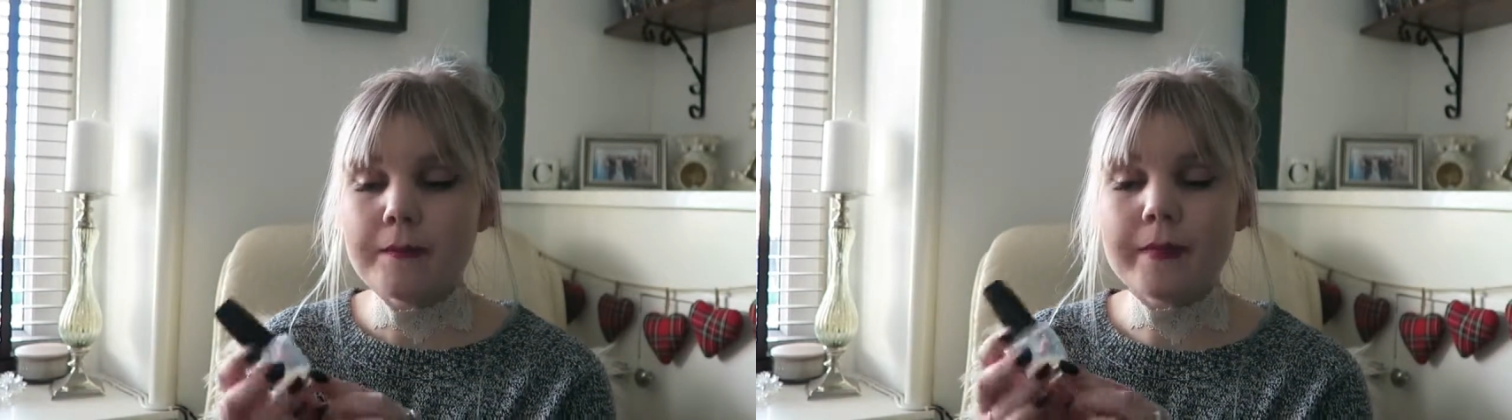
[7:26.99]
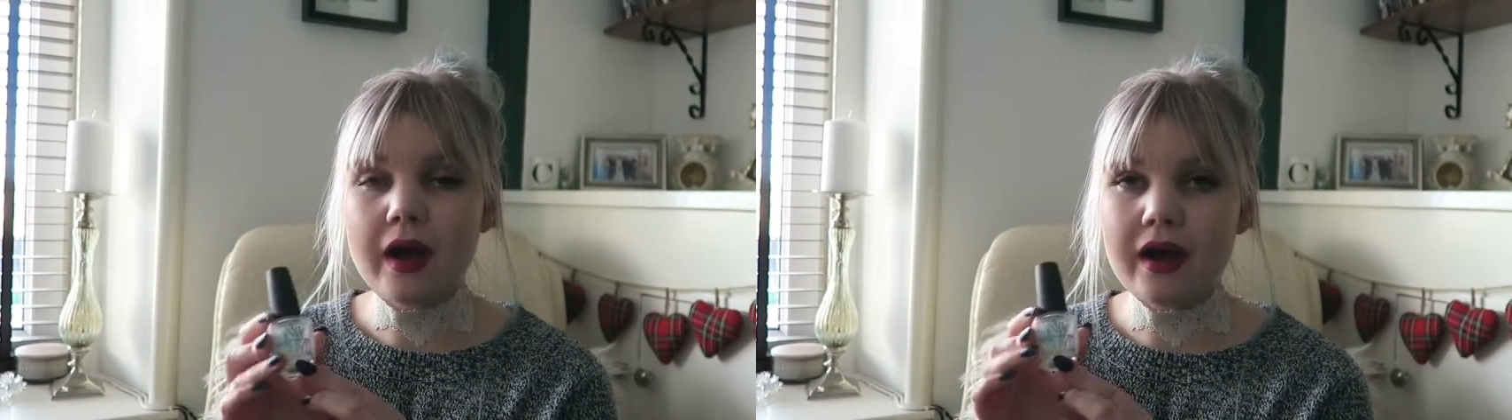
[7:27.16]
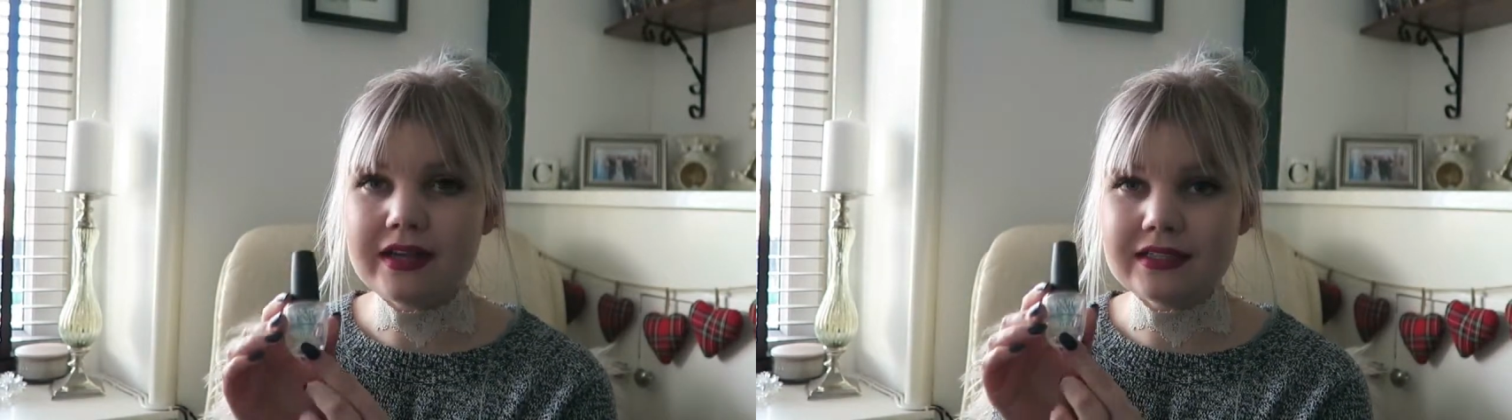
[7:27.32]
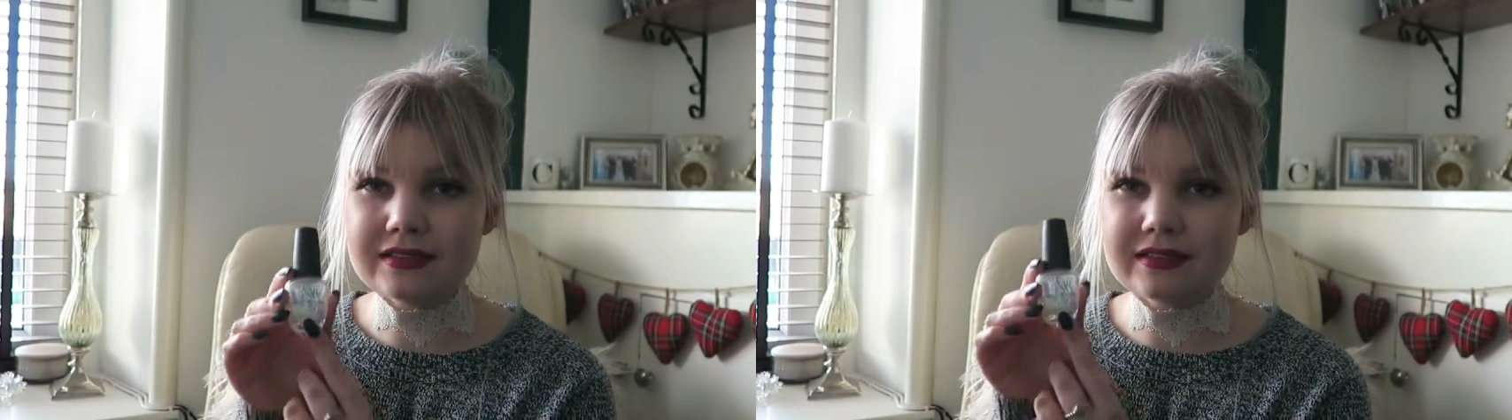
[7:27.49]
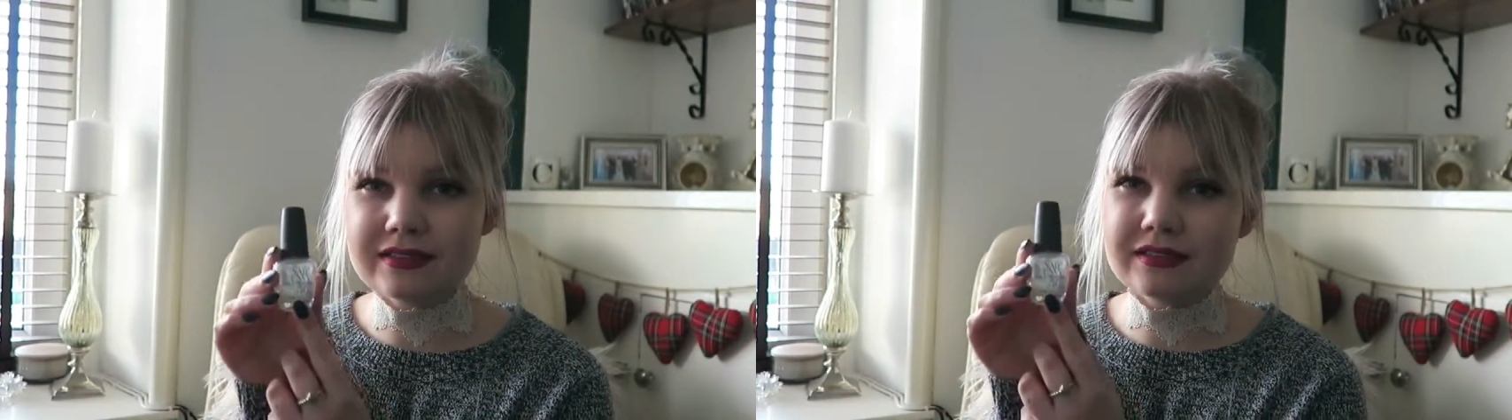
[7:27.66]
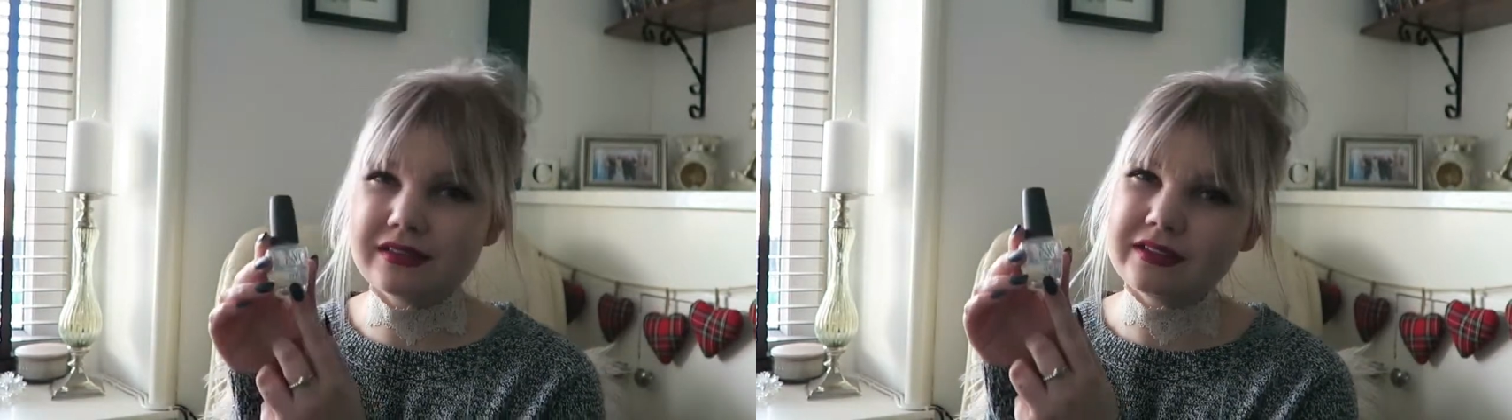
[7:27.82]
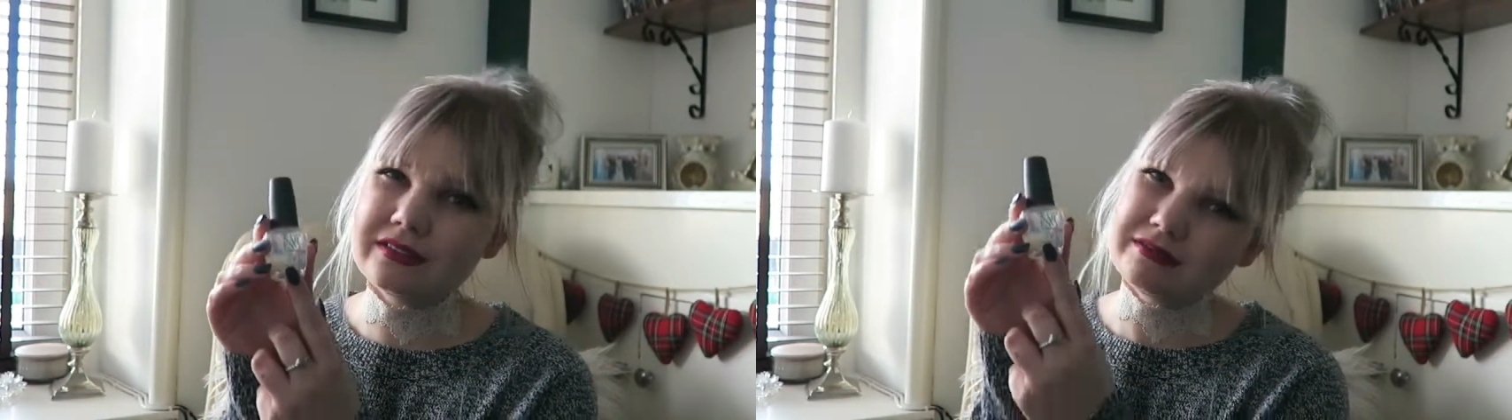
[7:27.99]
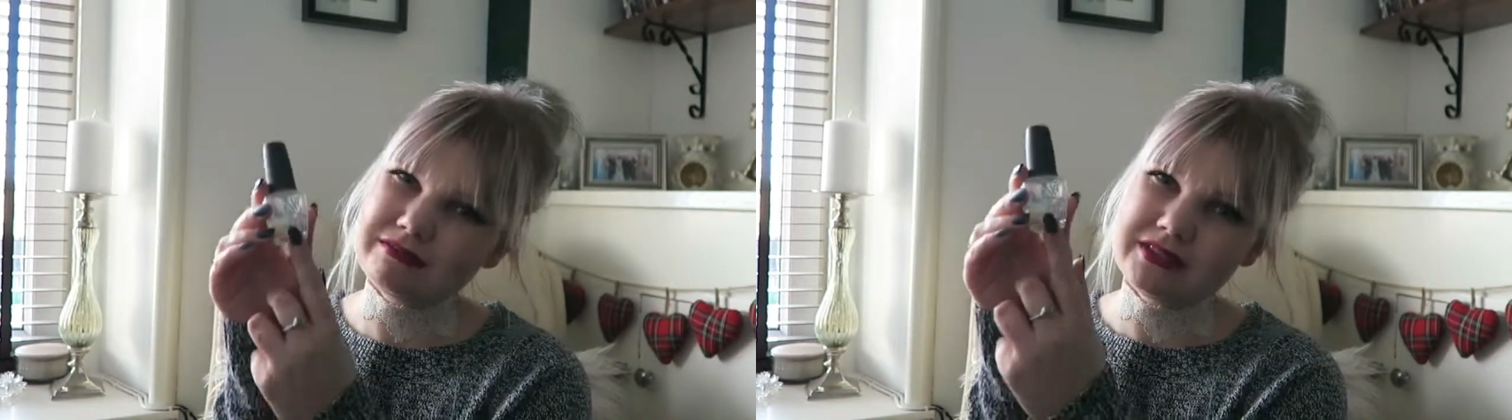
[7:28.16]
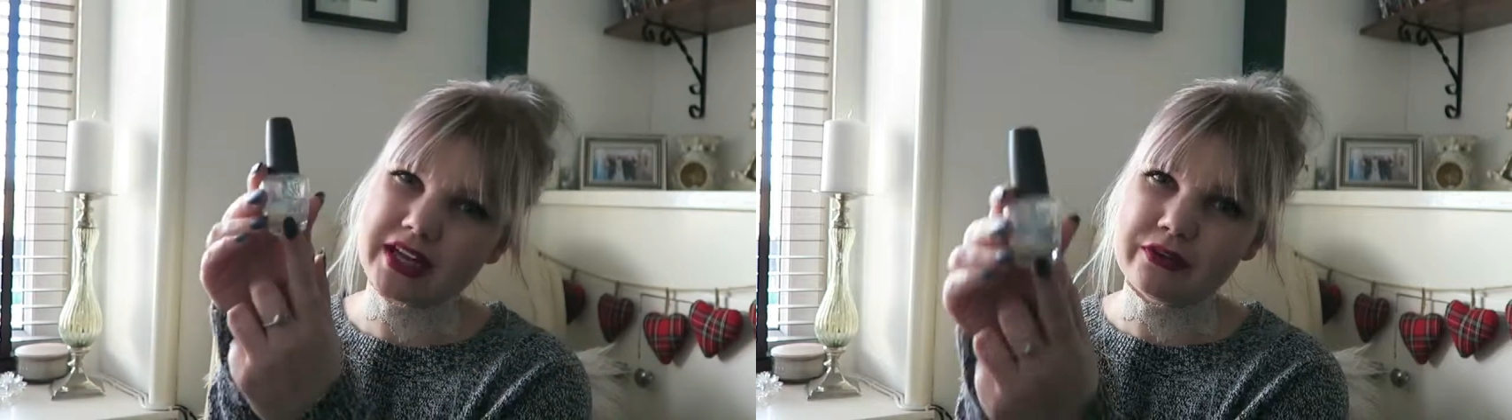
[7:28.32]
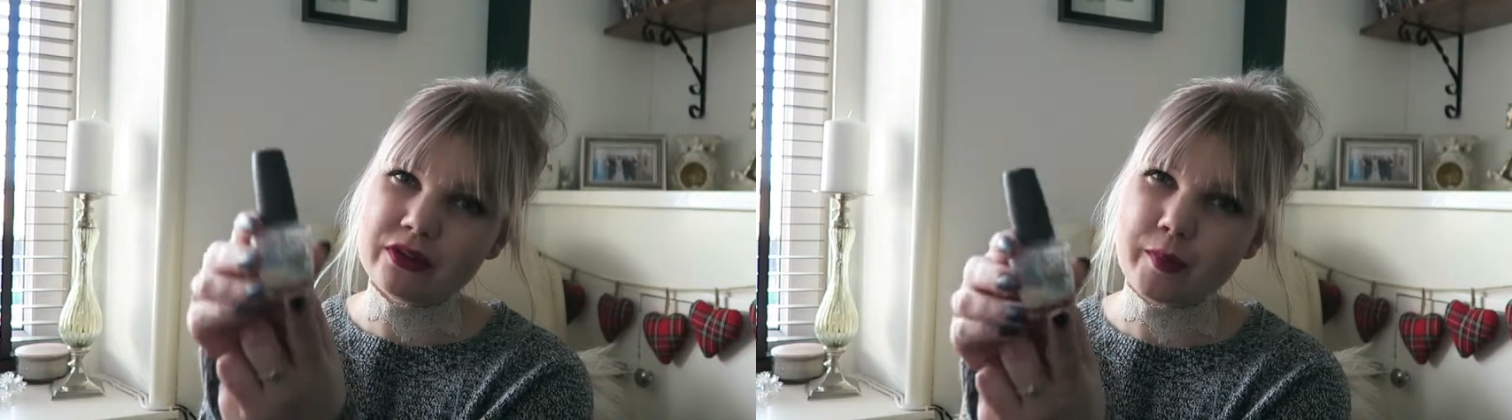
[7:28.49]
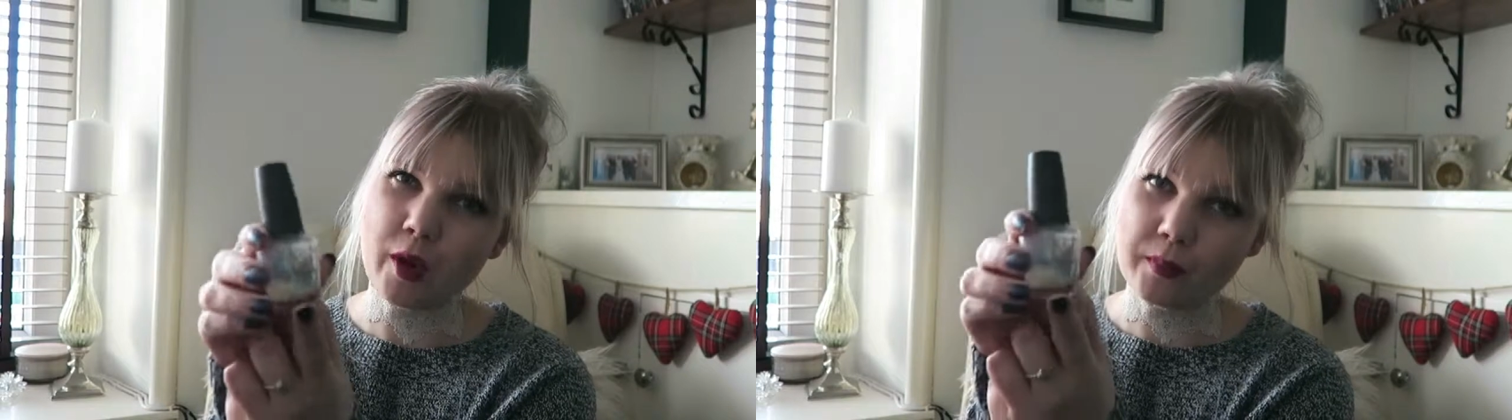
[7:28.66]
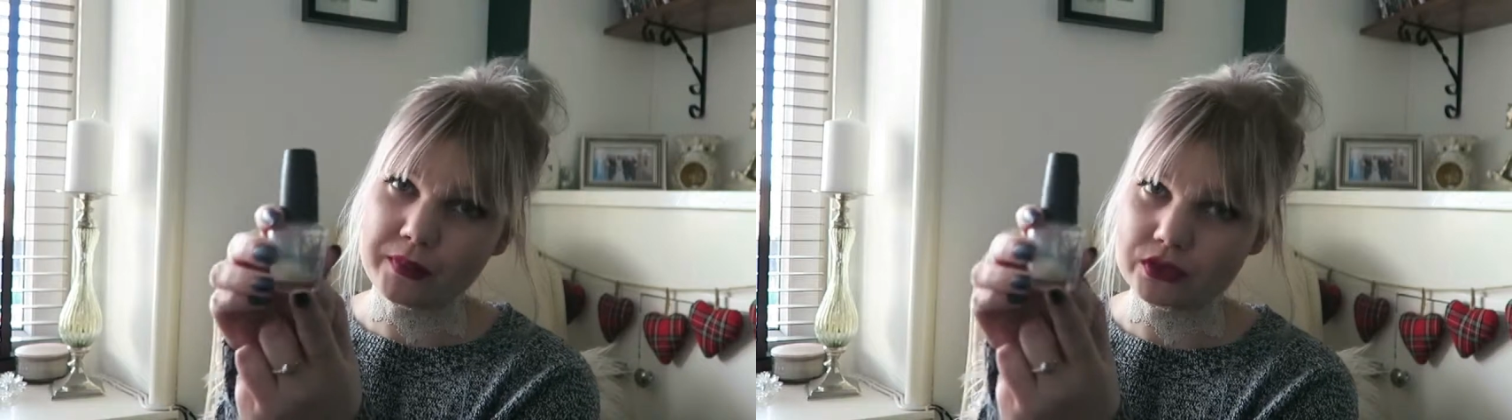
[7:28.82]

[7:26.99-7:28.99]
but it's down the bottom